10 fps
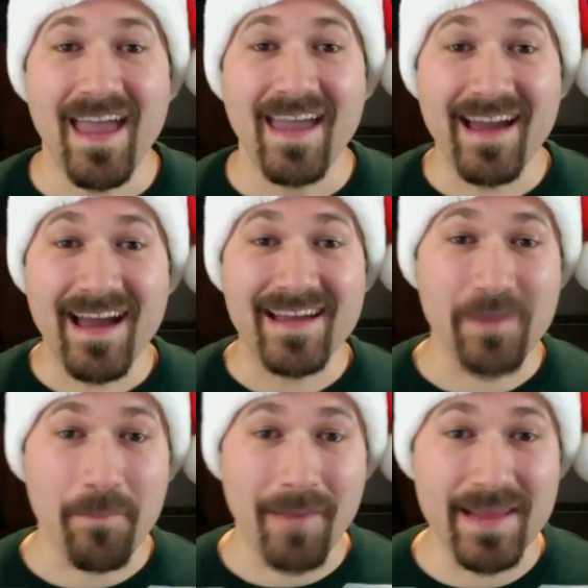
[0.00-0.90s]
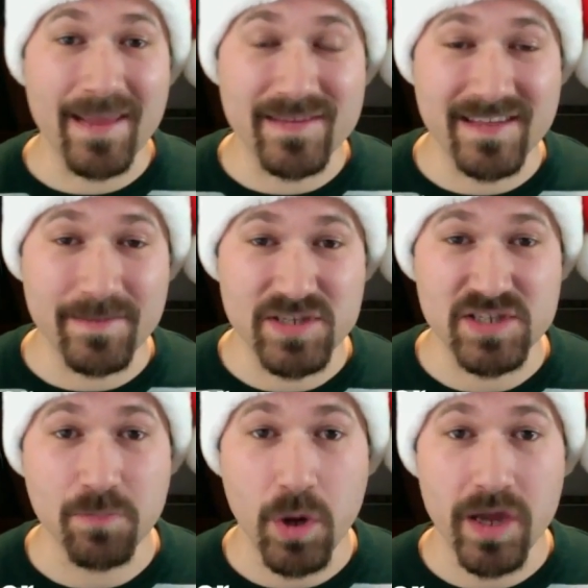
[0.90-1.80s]
Hey guys, my name is Tim
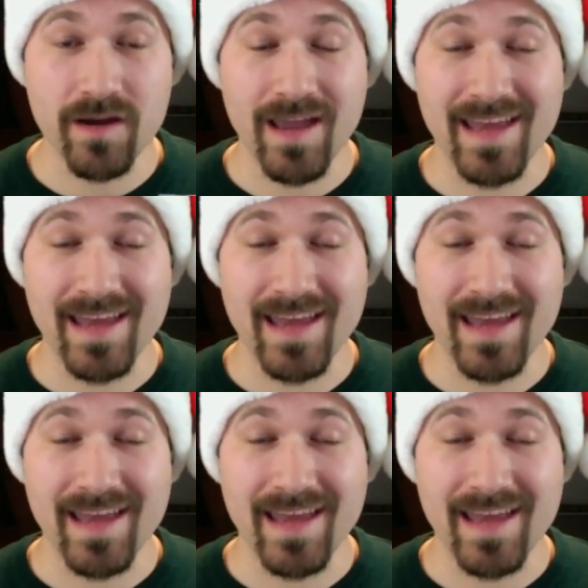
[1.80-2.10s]
Schmoyer,